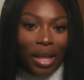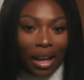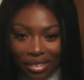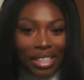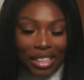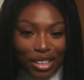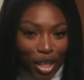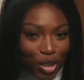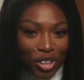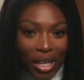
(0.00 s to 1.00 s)
I've said this a
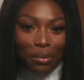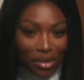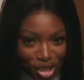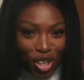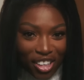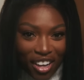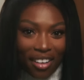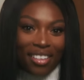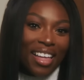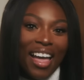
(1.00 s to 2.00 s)
hundred times, start young.